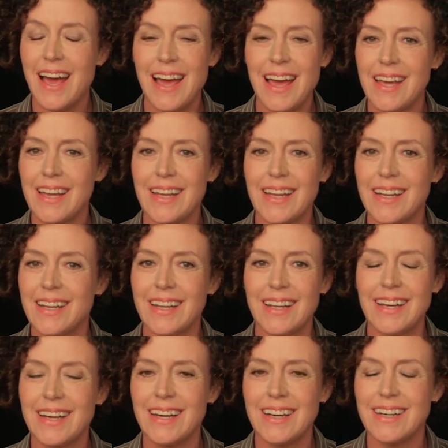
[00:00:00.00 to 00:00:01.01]
And
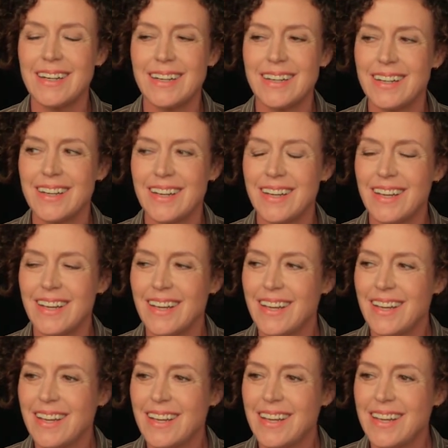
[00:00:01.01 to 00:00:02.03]

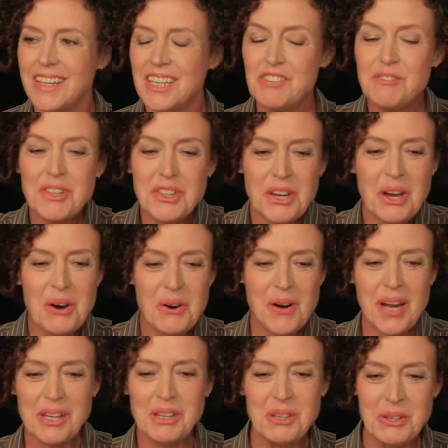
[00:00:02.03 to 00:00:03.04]
even though
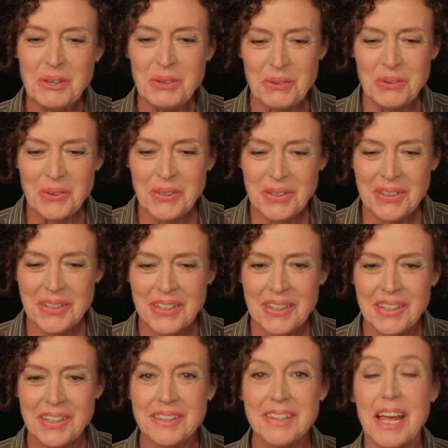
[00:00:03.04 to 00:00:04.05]
I knew
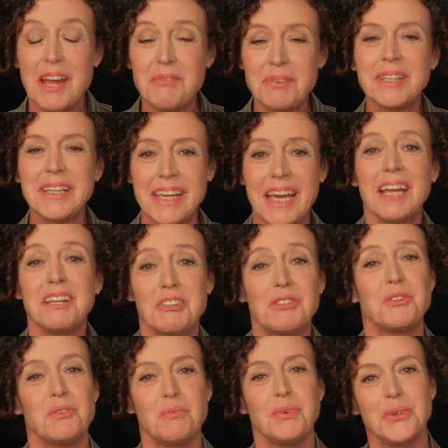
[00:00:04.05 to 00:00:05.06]
they will get to
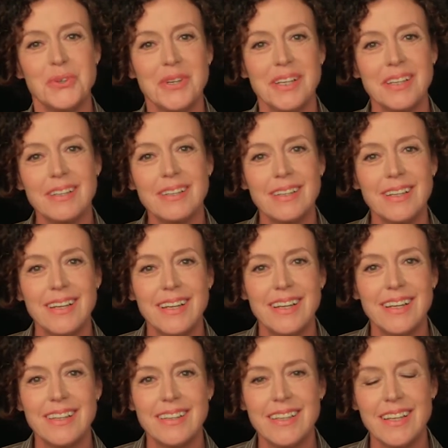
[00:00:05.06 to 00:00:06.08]
the point
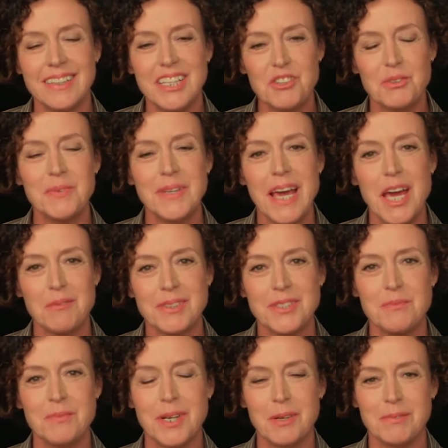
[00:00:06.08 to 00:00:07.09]
that they will be able
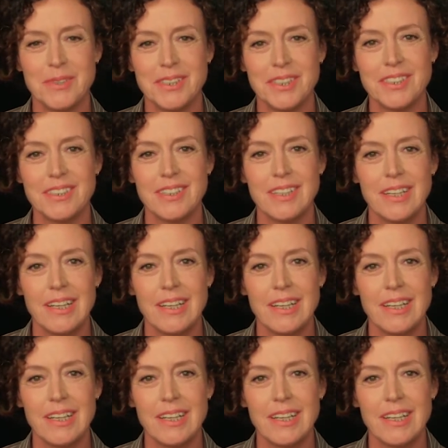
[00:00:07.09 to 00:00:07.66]
to publish,